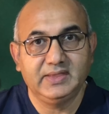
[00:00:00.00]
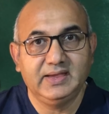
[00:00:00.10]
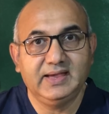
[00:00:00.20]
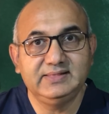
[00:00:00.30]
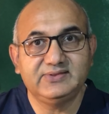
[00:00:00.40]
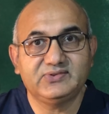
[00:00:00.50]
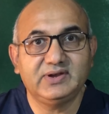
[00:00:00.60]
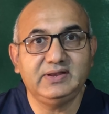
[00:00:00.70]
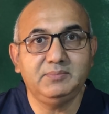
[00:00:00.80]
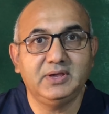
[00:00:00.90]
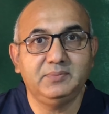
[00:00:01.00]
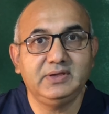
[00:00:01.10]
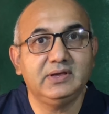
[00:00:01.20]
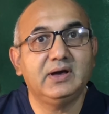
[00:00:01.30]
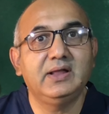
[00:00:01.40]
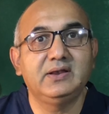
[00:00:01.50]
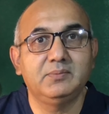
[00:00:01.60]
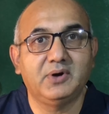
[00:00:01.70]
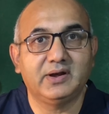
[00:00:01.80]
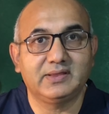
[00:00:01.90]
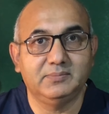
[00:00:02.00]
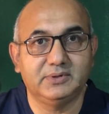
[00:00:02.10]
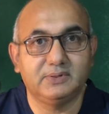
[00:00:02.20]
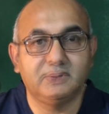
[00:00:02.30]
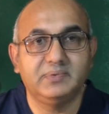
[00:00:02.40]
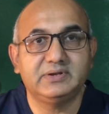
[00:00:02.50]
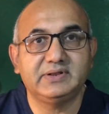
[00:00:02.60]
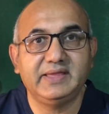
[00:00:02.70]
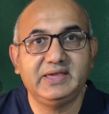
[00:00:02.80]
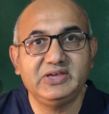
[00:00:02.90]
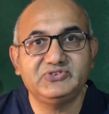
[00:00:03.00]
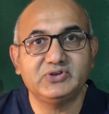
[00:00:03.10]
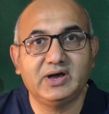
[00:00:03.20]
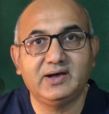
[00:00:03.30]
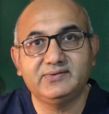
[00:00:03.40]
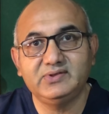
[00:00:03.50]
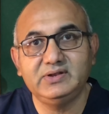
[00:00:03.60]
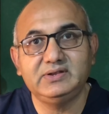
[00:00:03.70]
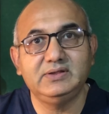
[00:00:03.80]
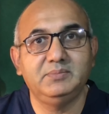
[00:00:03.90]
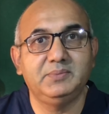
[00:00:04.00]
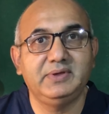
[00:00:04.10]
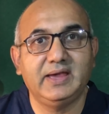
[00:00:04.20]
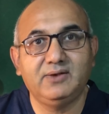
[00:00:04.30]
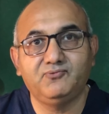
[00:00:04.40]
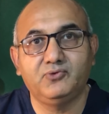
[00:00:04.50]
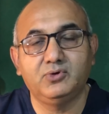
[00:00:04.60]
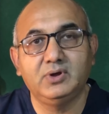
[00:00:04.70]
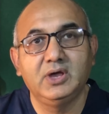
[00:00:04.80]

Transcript: and the study may be unremarkable, but HRCT may be helpful,